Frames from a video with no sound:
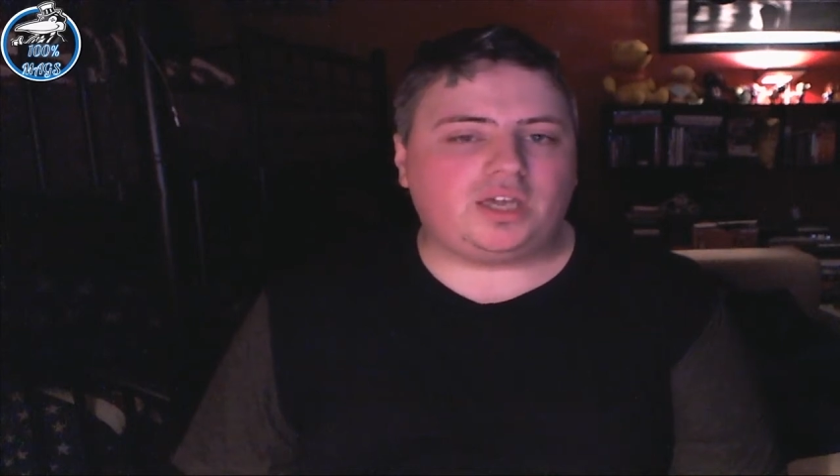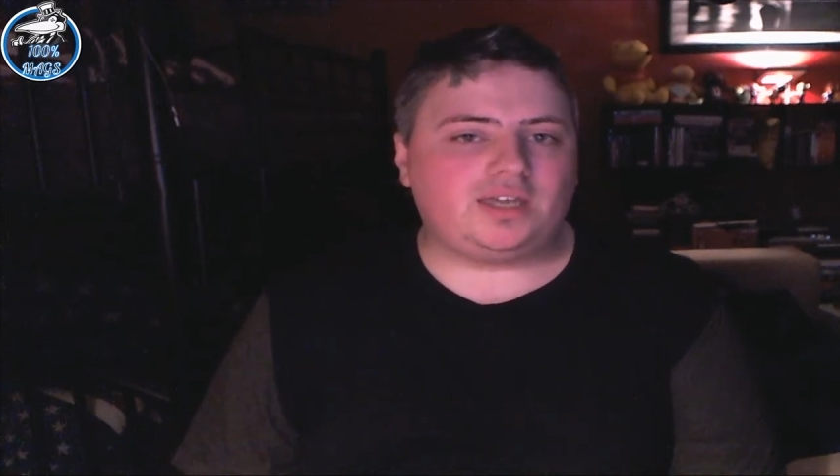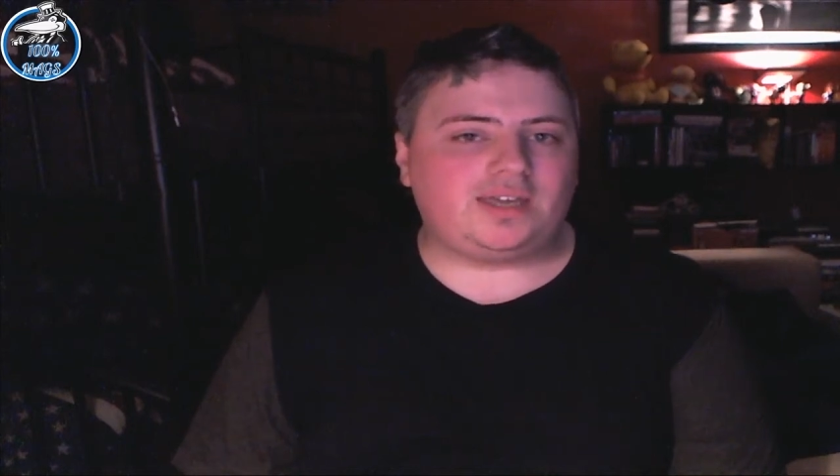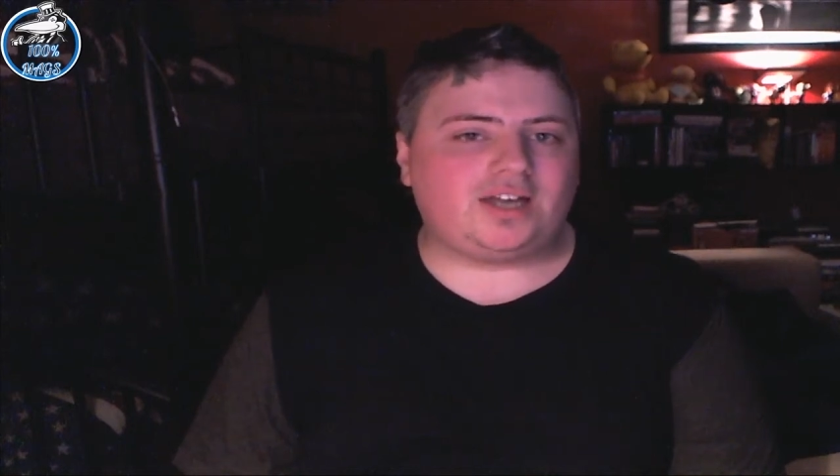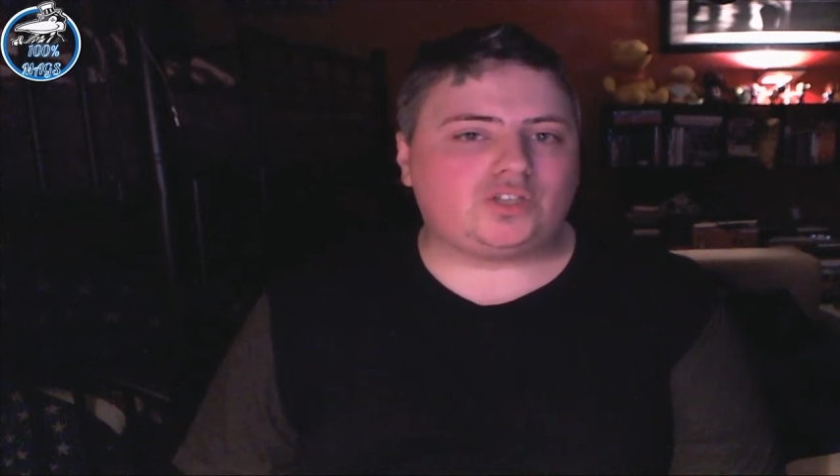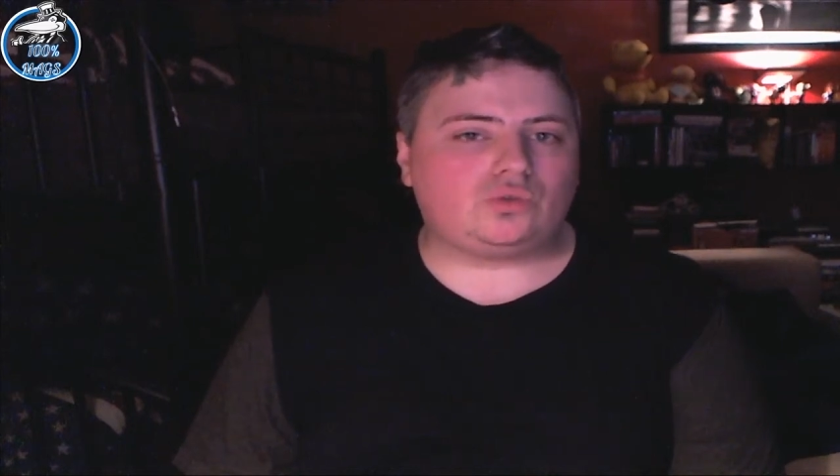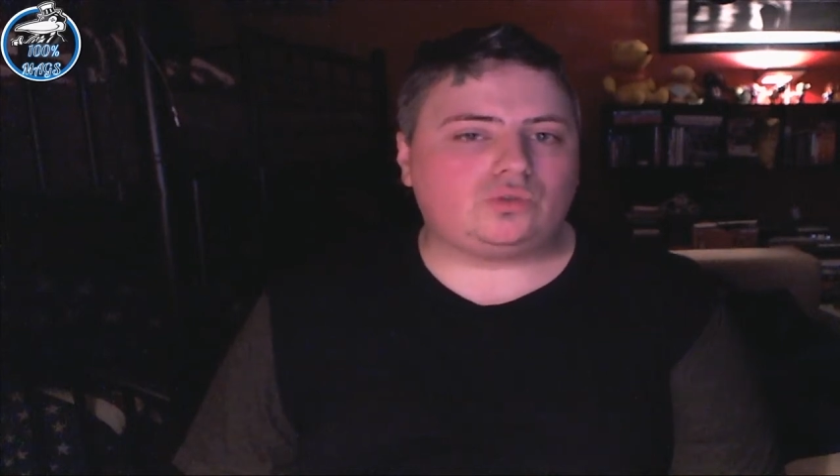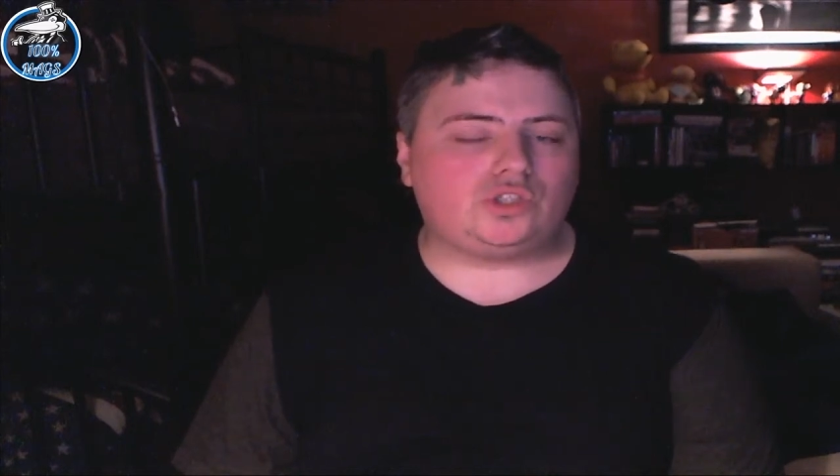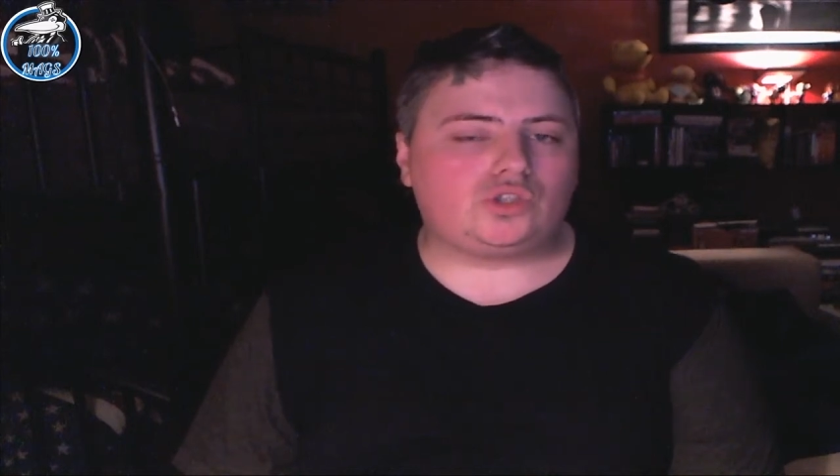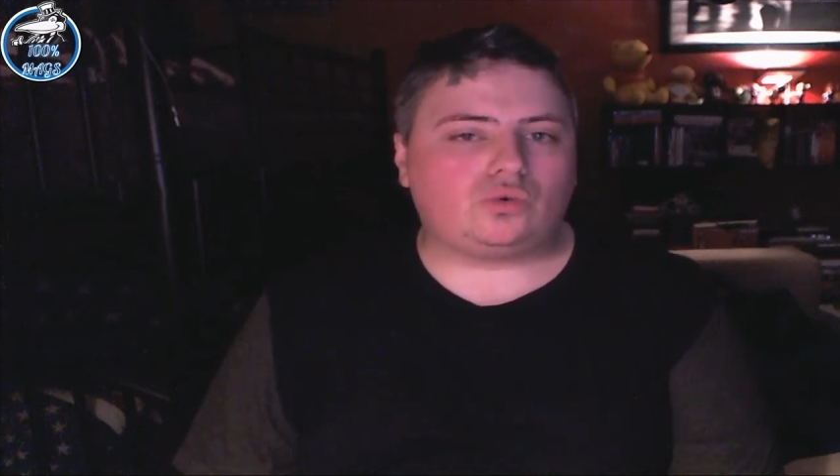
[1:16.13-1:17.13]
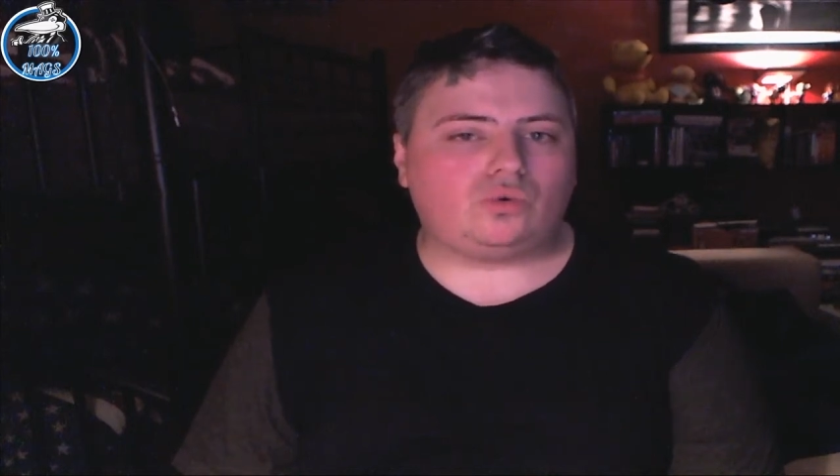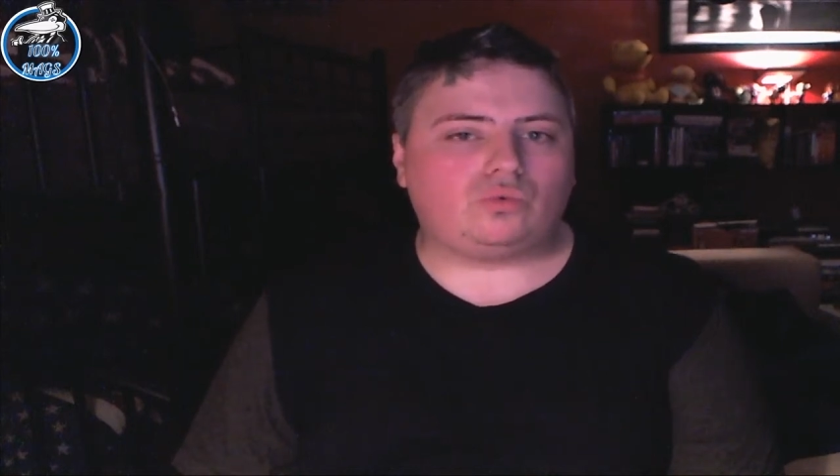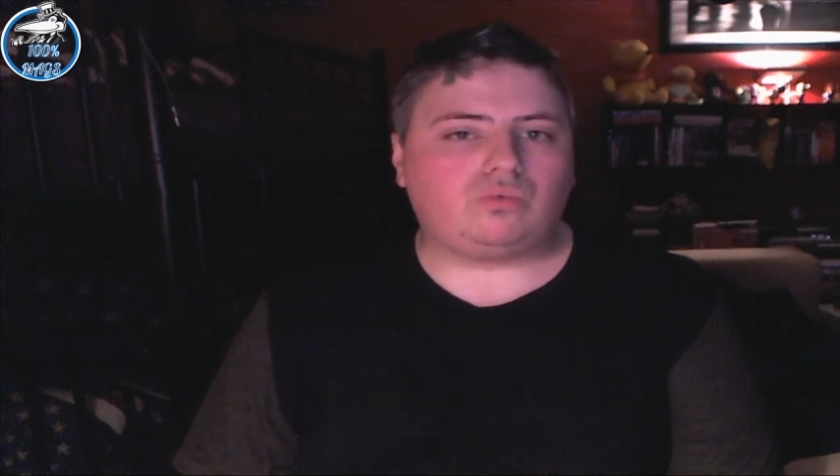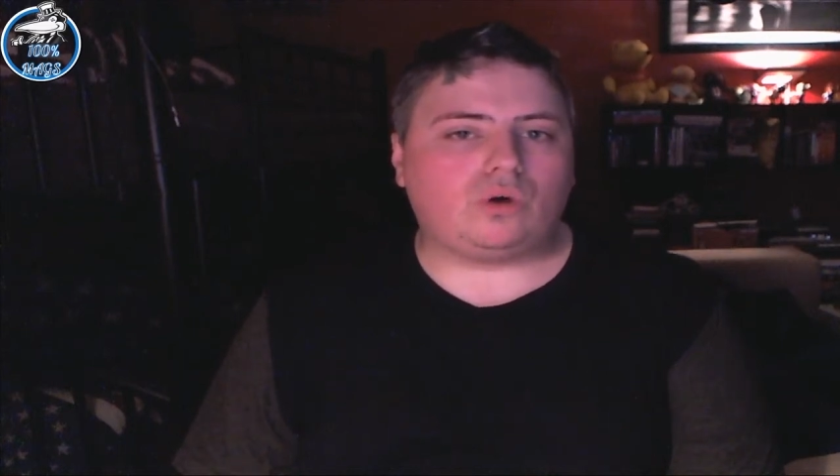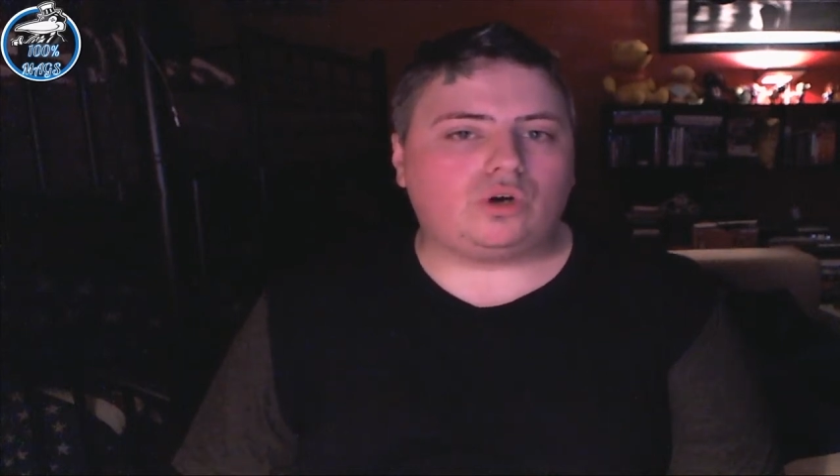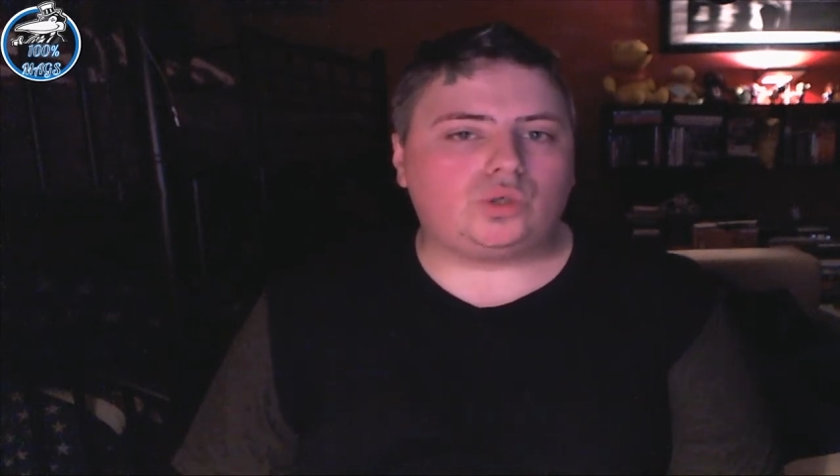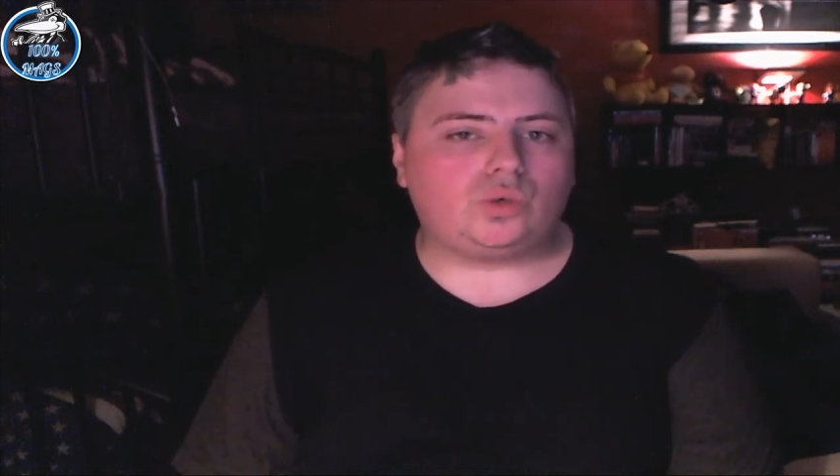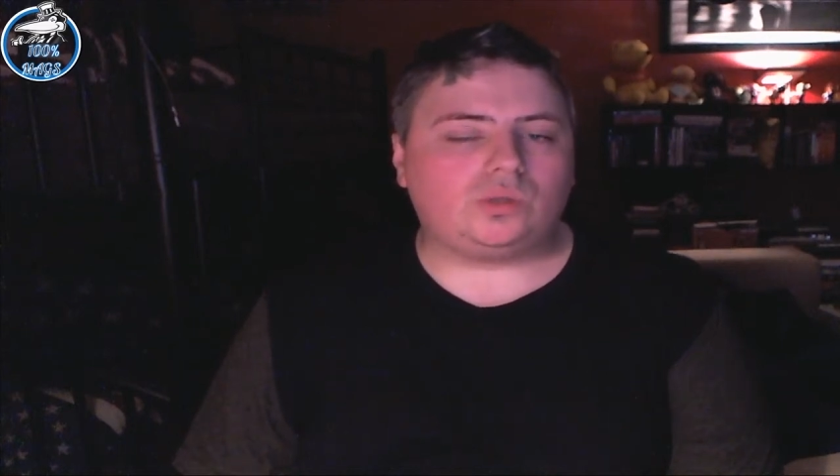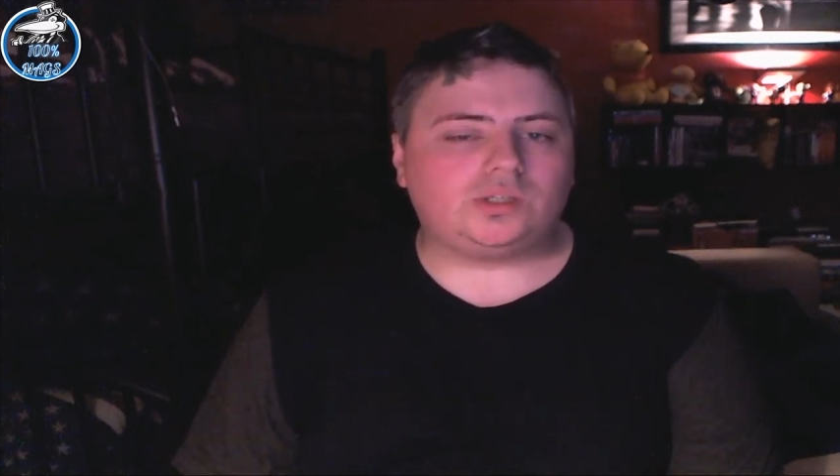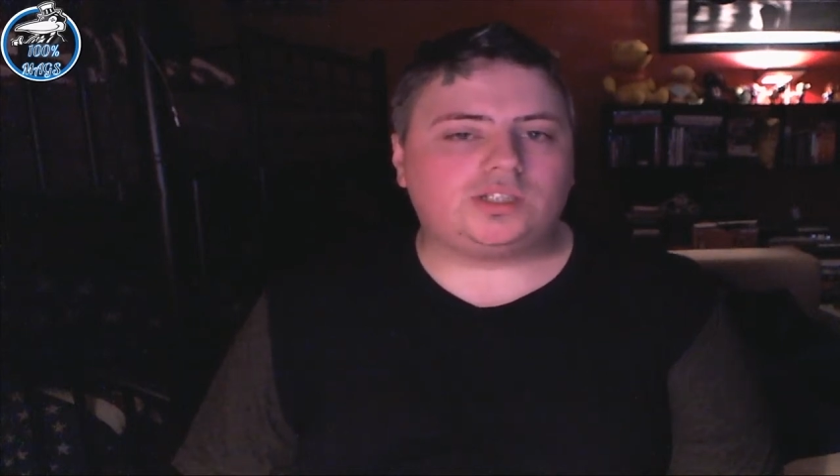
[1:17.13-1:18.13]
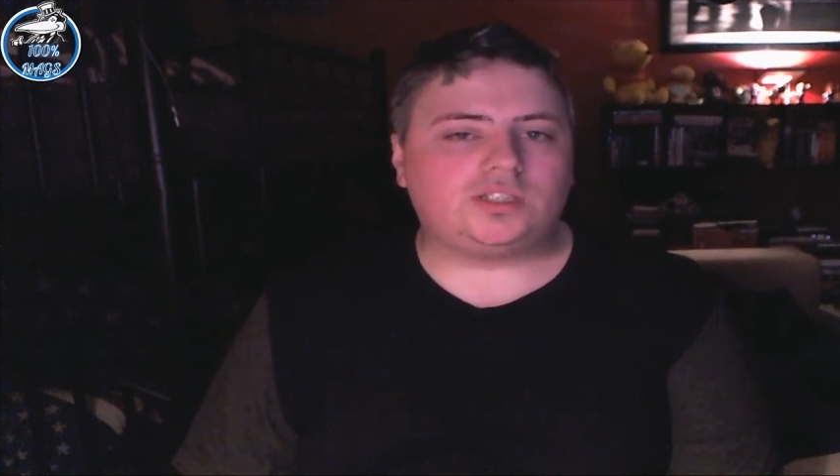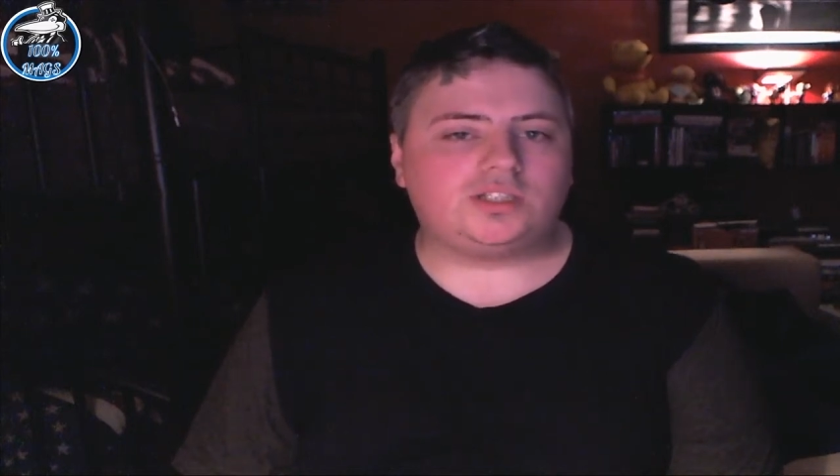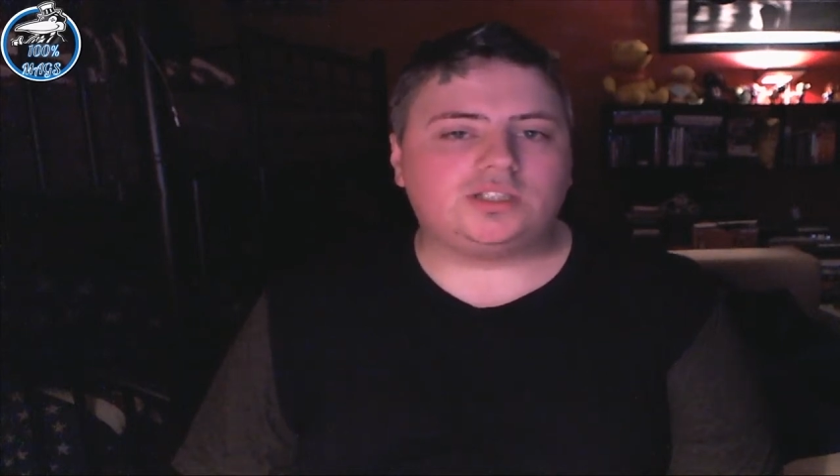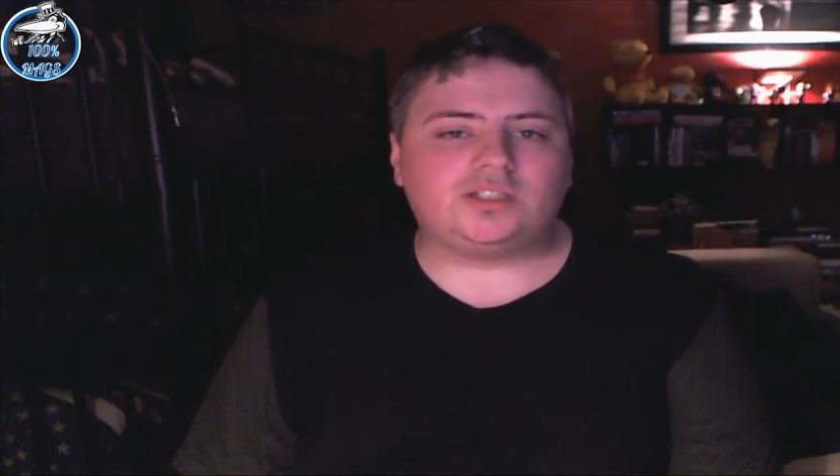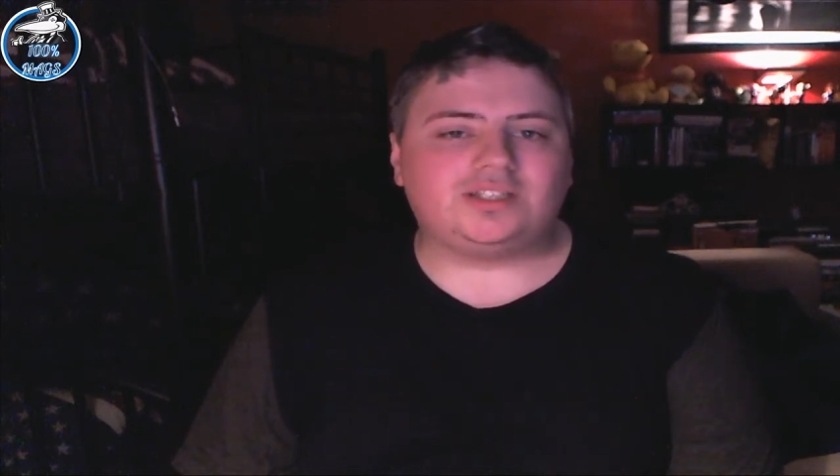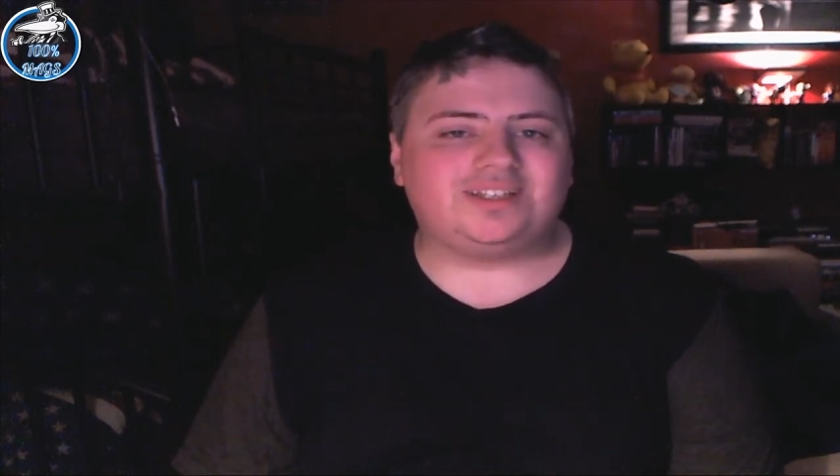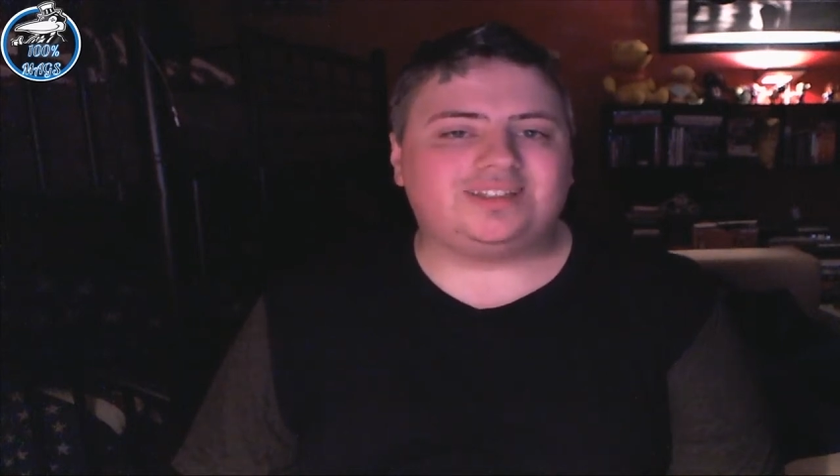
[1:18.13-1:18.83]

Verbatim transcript: he has only scored one goal this season,